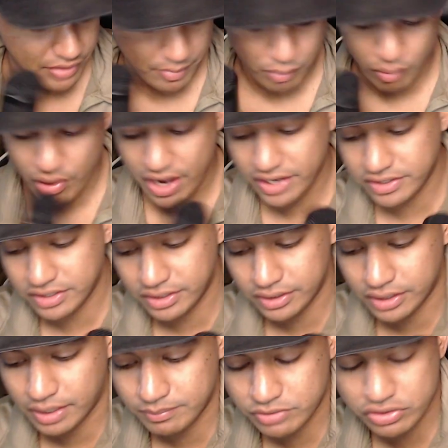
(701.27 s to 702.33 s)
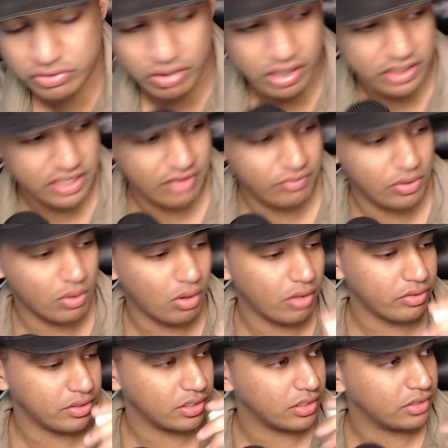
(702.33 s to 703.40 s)
ranting. I'm just trying to give you all
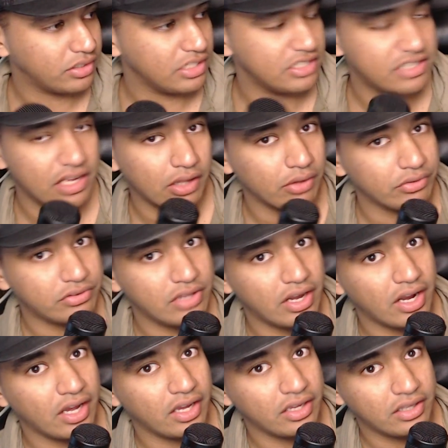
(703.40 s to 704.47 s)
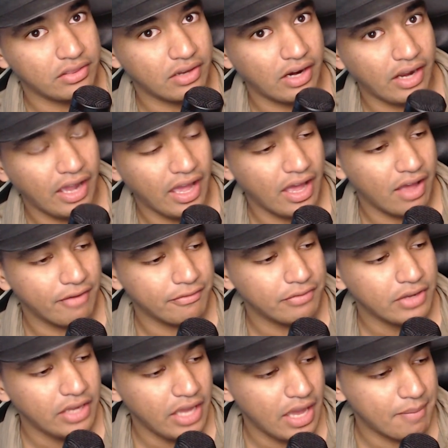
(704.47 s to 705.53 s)
the details that I have,
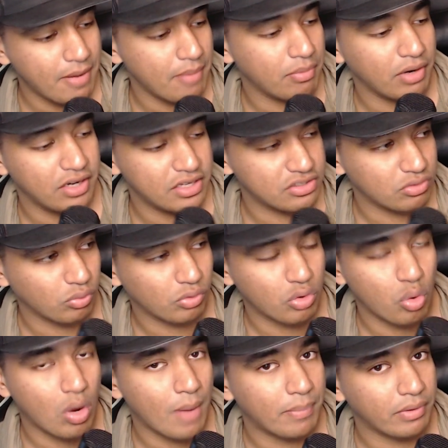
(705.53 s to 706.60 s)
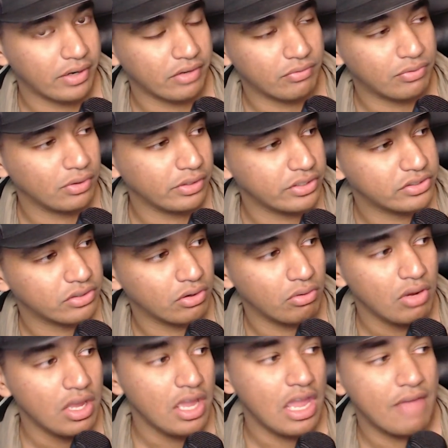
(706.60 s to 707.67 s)
and my brain isn't cooperating fully. So
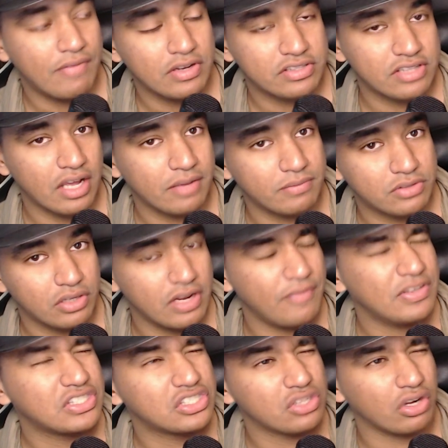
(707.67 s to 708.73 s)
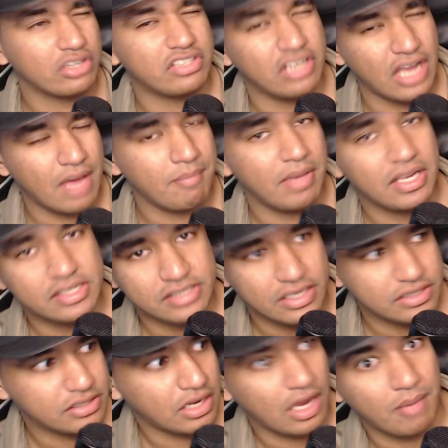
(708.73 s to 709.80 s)
if it's starting to not make
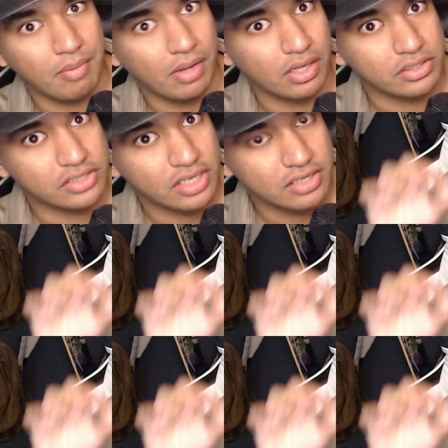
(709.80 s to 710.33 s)
sense, I apologize.